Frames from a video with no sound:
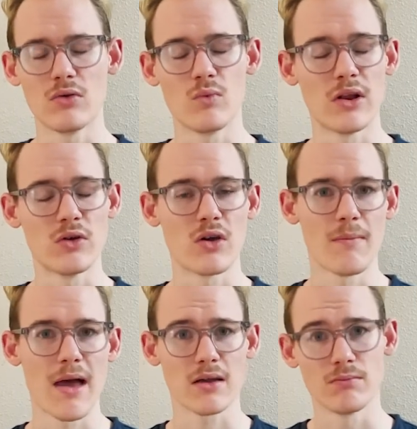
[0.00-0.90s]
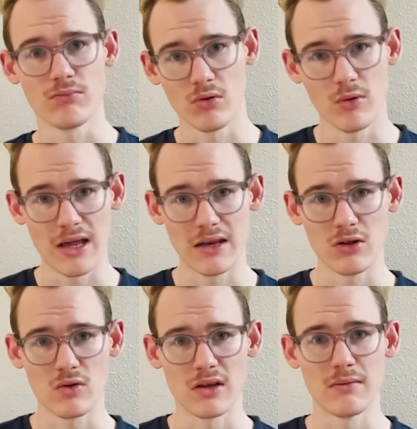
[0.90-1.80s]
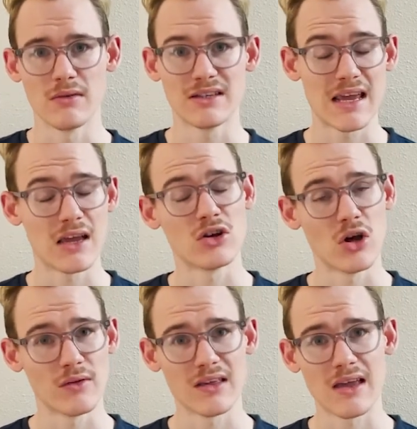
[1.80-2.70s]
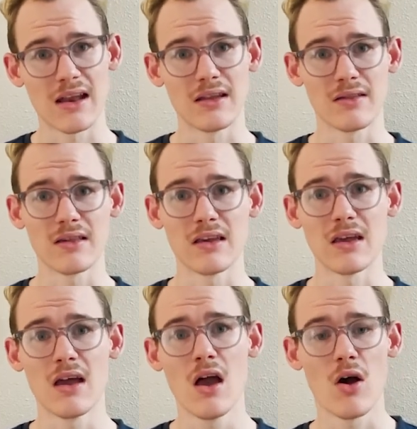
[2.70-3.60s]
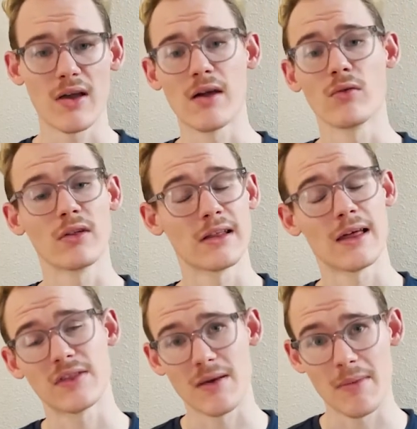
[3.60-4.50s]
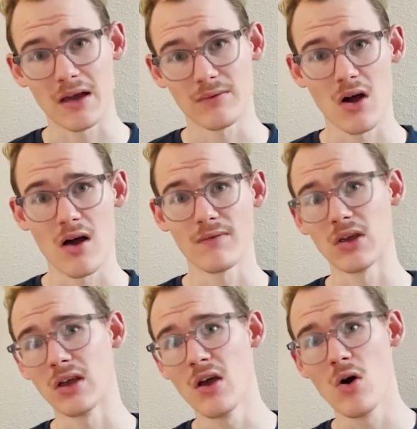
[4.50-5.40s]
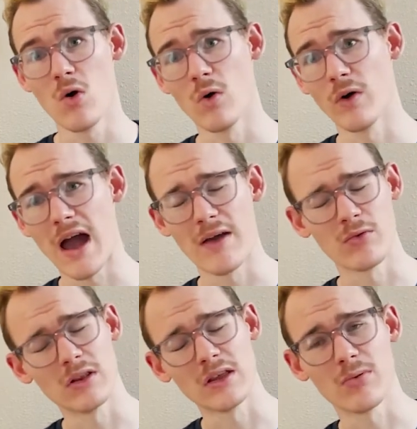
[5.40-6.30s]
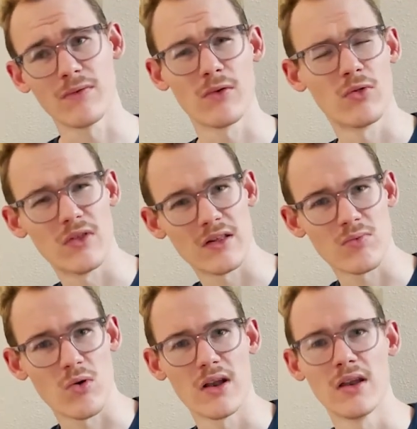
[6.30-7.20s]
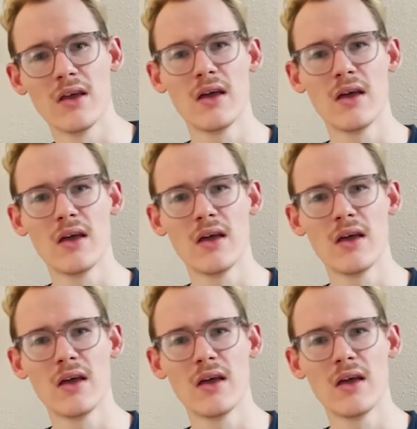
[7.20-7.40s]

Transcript: when you come back and brew it, you can take notes again and see, okay, I really like that bag of coffee, or I really prefer this one.